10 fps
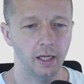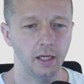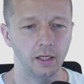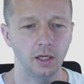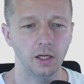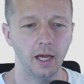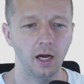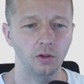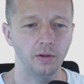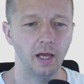And
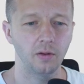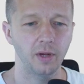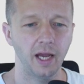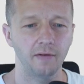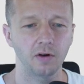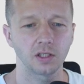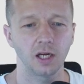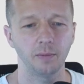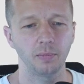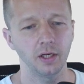now, now that we have our
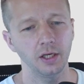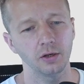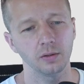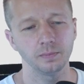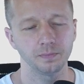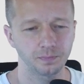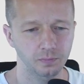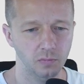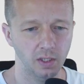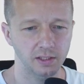type in here,
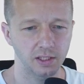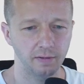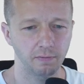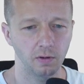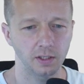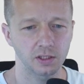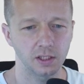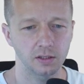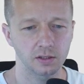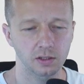let's say for
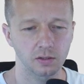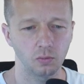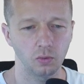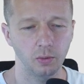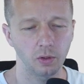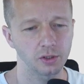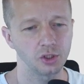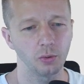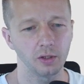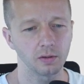instance, we want to
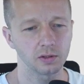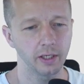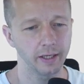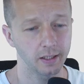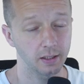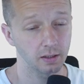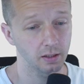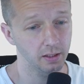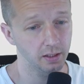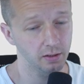see what it looks like
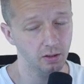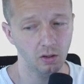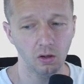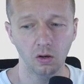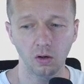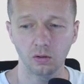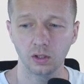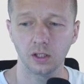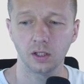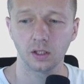in
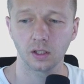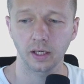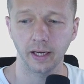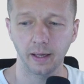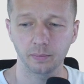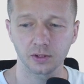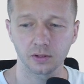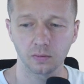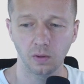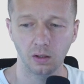all
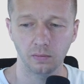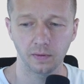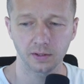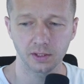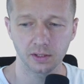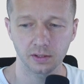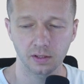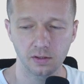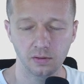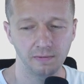caps. Well, this is
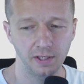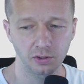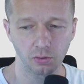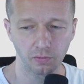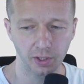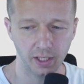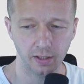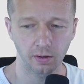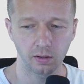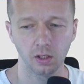the new feature over
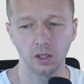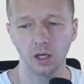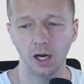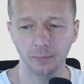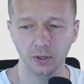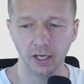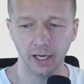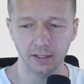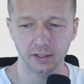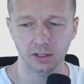here,
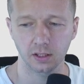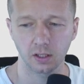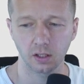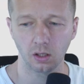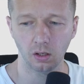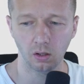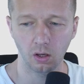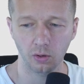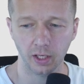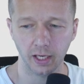uppercase
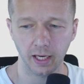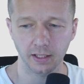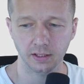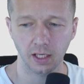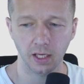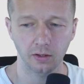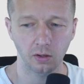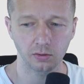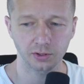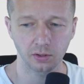lowercase, and
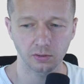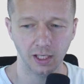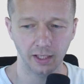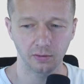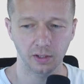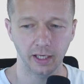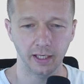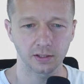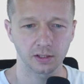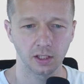also title
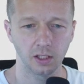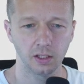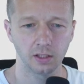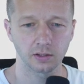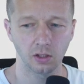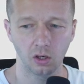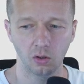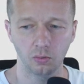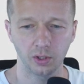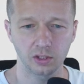case.
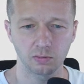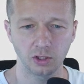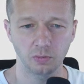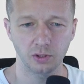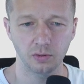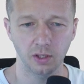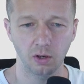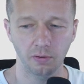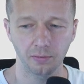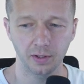So we can switch between
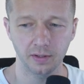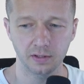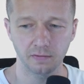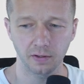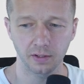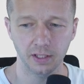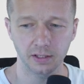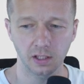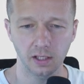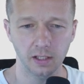all three of these very
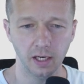easily